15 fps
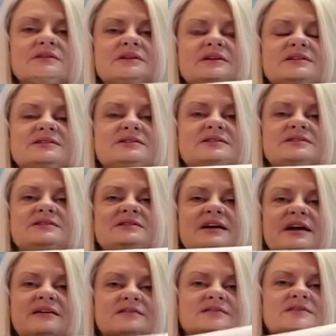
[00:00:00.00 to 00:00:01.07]
is just
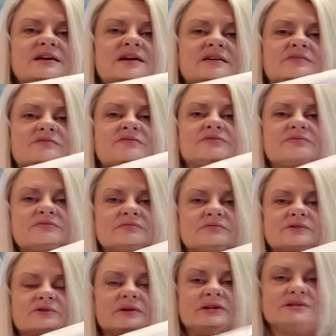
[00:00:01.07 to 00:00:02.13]
outside of
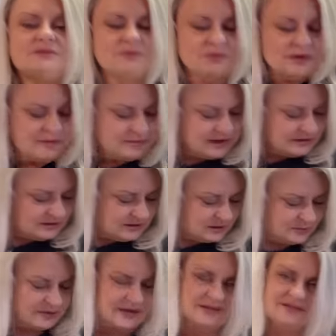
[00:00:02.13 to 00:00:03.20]
Great Smoky Mountains,
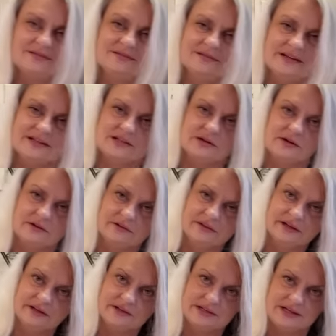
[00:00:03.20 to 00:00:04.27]
but it's all
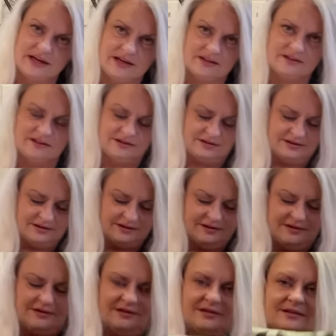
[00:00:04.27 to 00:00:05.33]
there together.
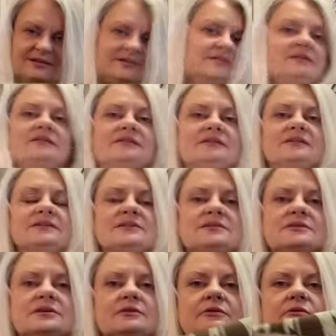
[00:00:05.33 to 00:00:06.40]

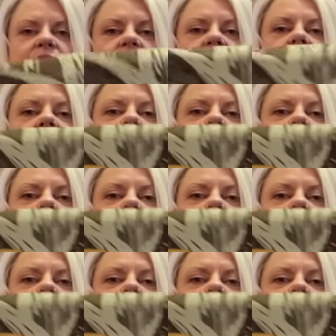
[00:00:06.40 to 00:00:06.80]
So,